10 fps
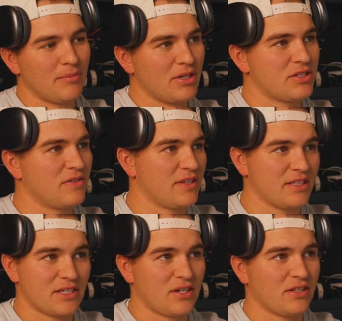a bunch of
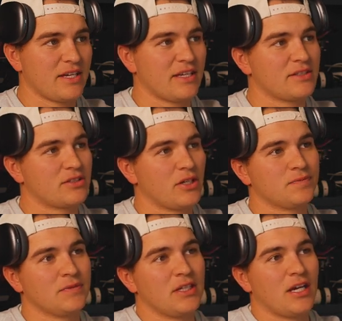things that are like it. So
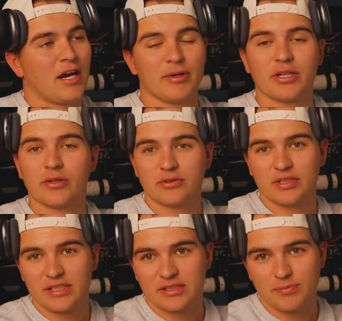I'm gonna go through
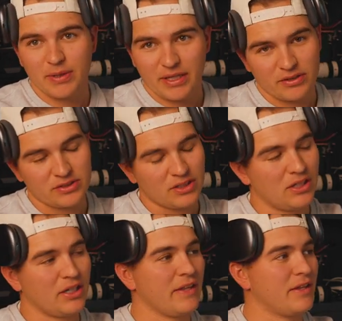these, pick out a
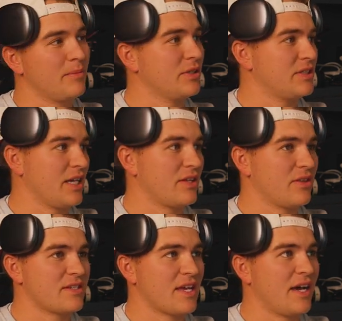song, and then put together
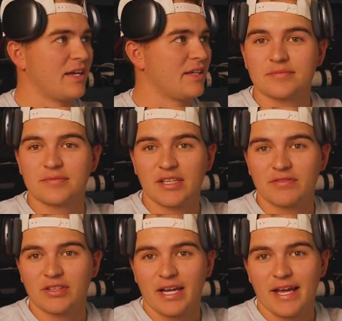this ad. Thankfully, I